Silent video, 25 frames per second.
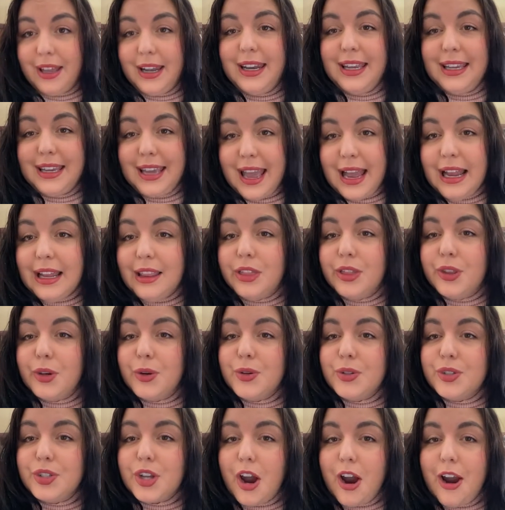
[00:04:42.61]
And again,
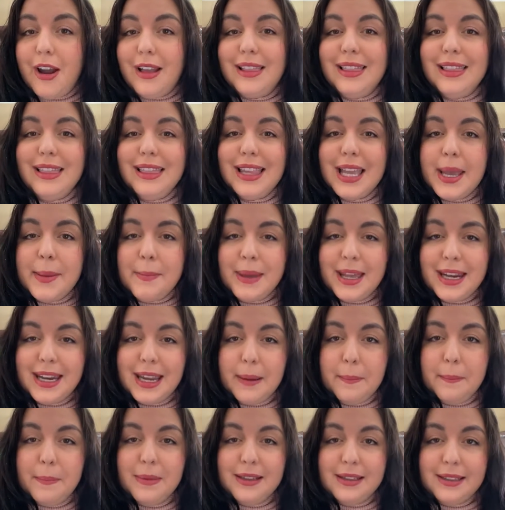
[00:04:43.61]
those are
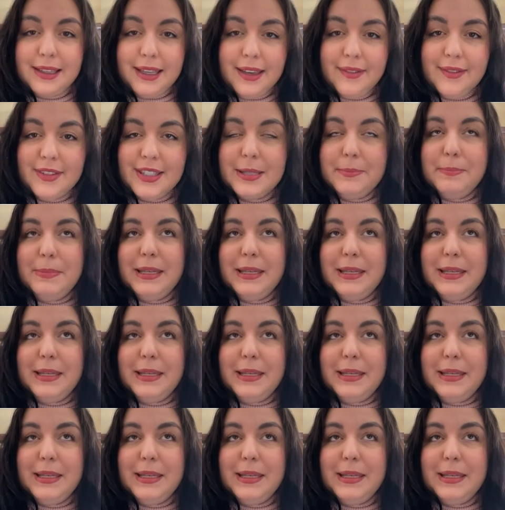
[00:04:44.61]
limiting beliefs